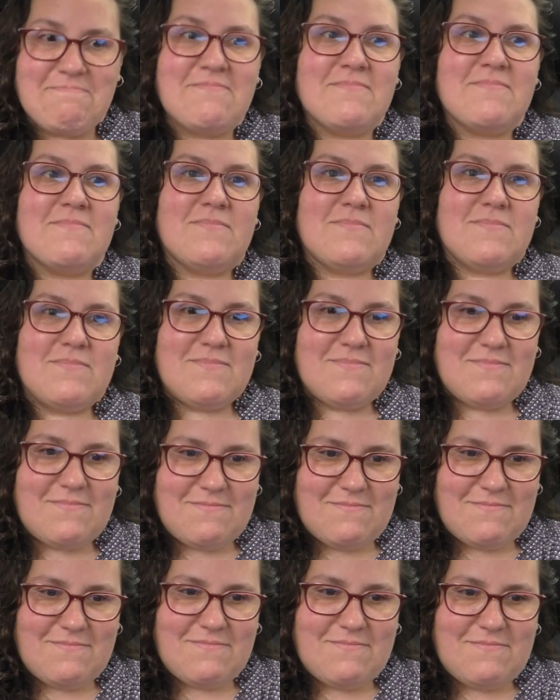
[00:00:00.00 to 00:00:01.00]

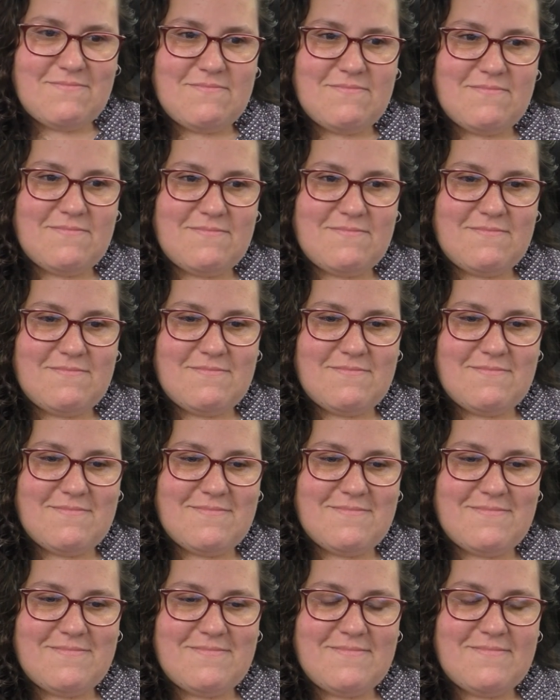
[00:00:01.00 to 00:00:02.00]

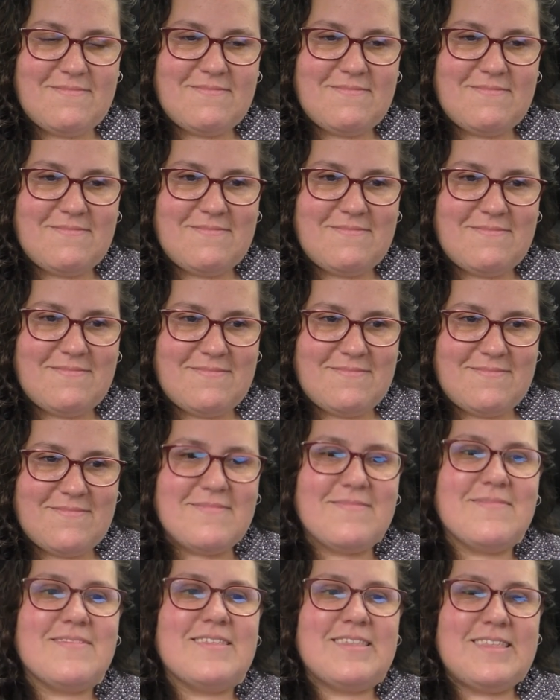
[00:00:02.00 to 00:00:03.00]

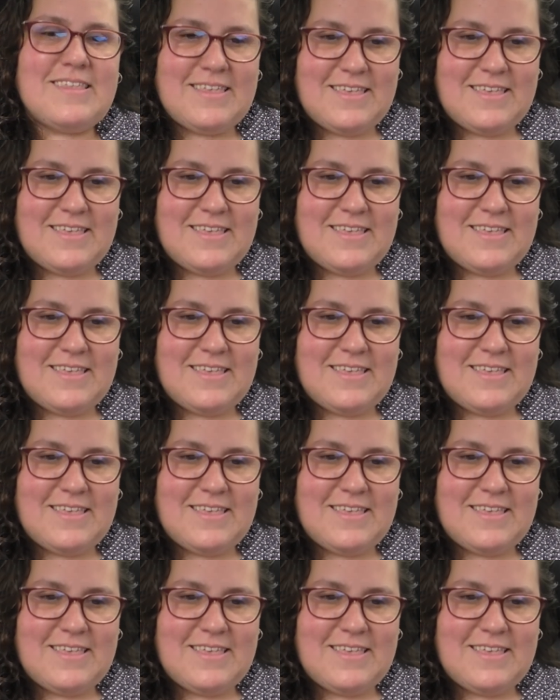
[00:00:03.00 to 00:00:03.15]
[no speech]